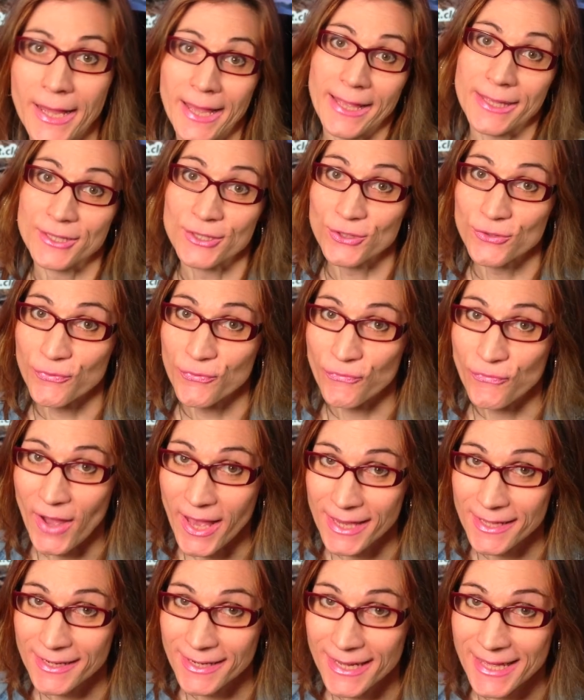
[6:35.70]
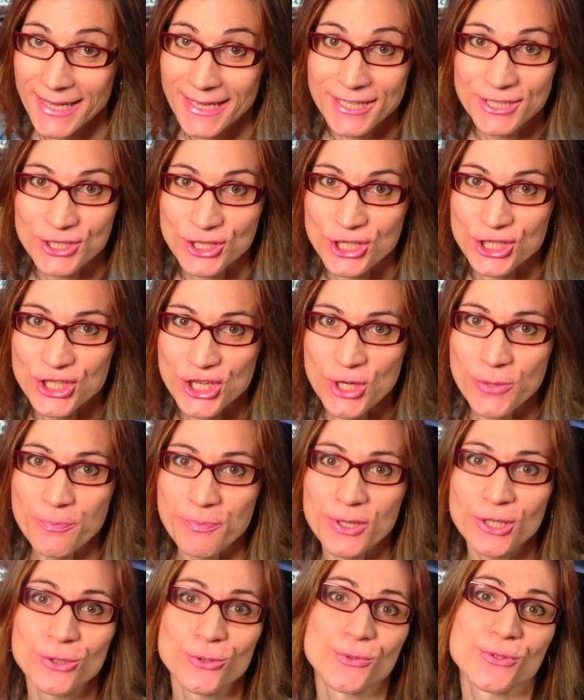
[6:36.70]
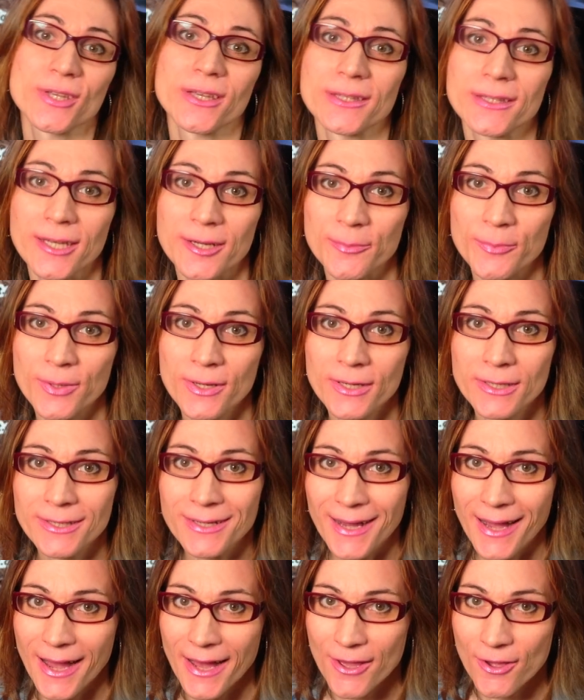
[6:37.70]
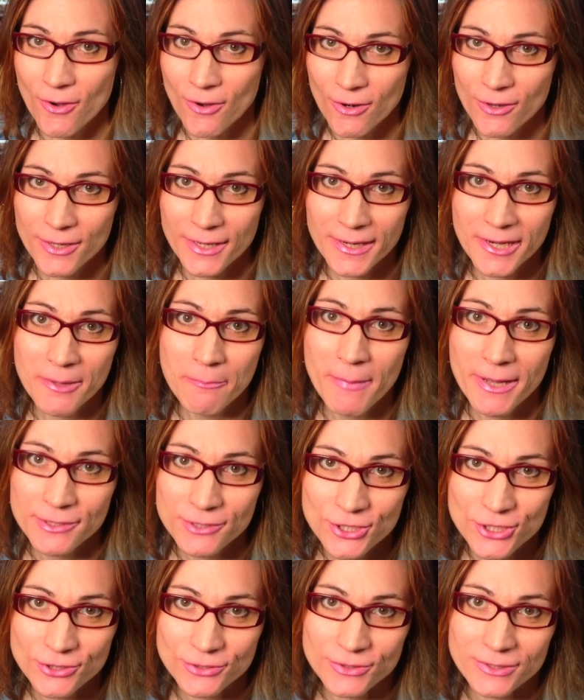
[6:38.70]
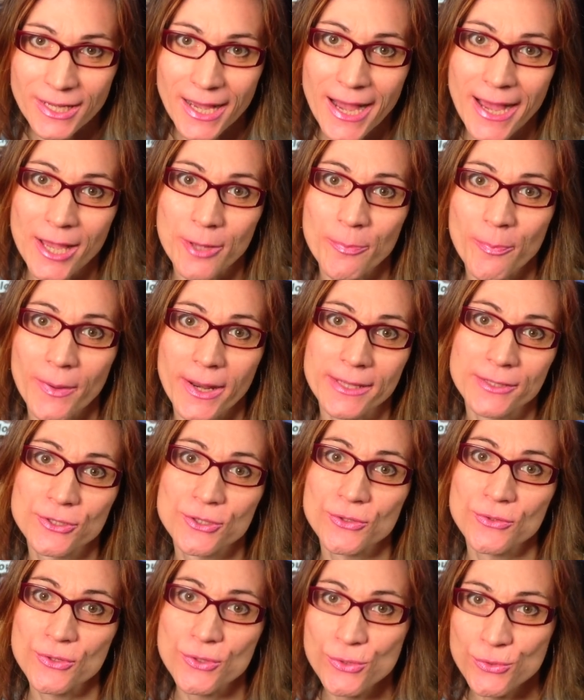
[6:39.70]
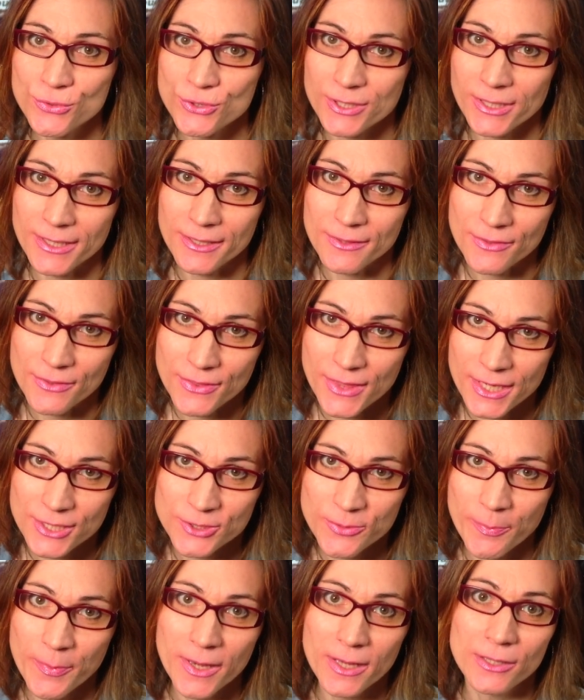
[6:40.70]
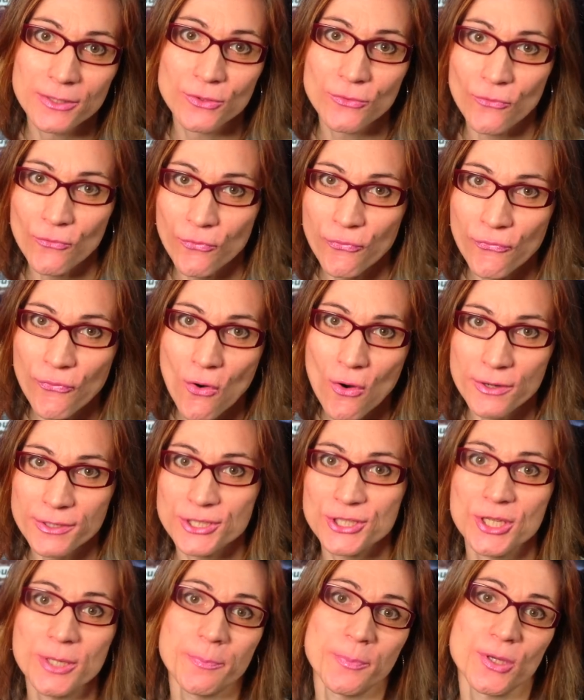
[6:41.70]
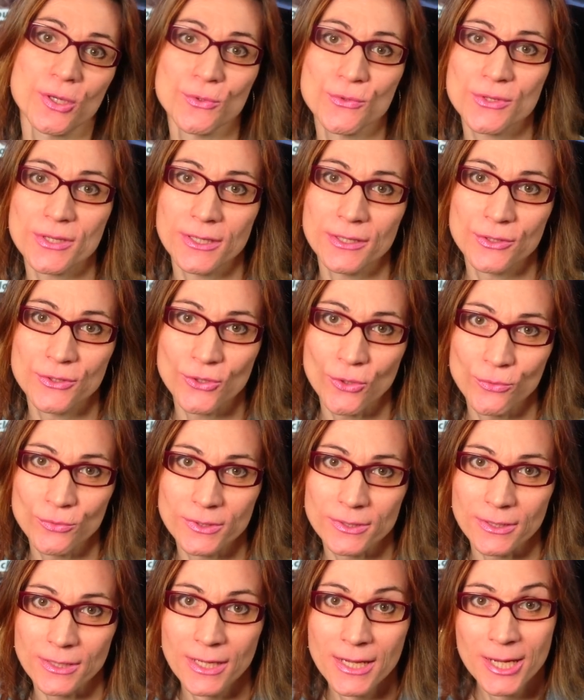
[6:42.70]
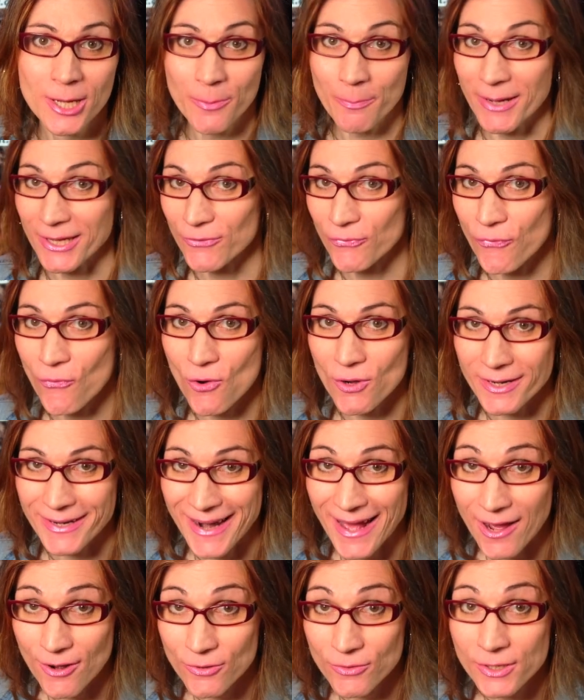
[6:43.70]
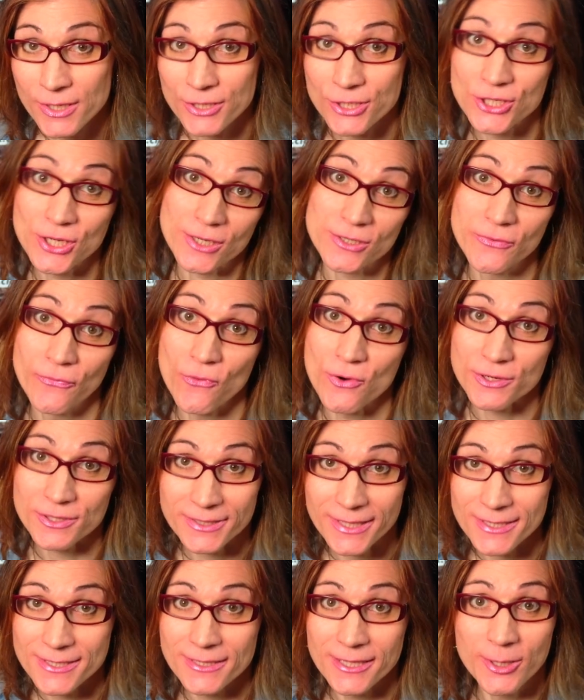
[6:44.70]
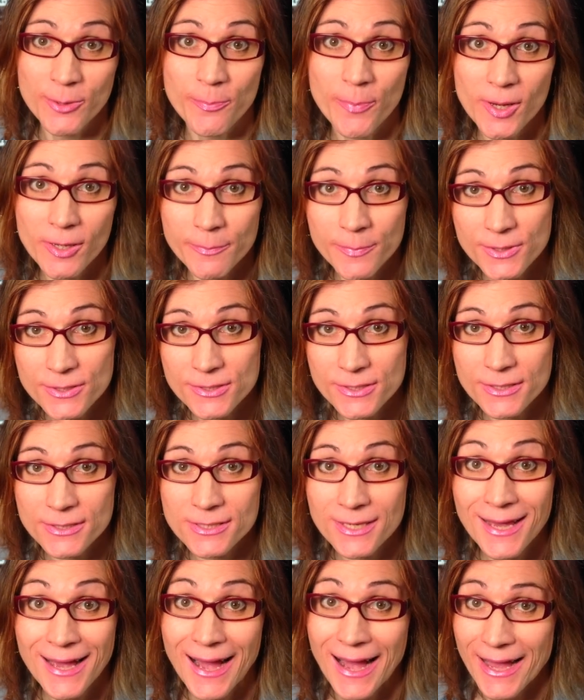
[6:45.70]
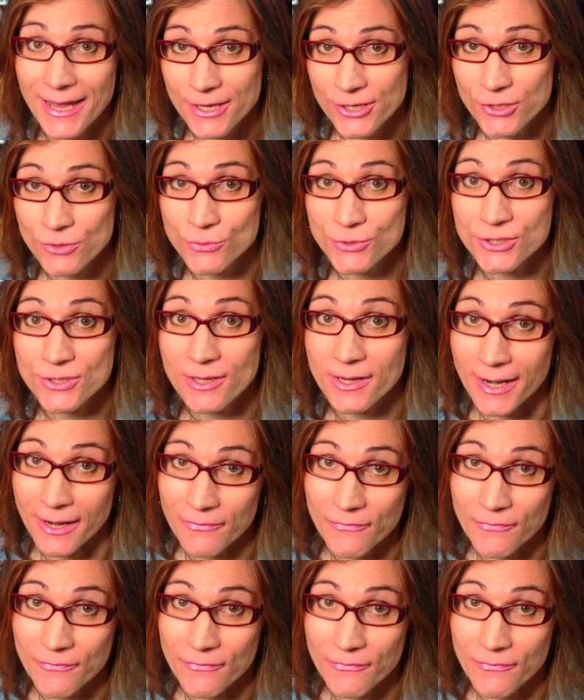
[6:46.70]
And finally, G P U setup. I already mentioned I plan to use in this build four G P Us in total, but for now, just for testing purposes, I use the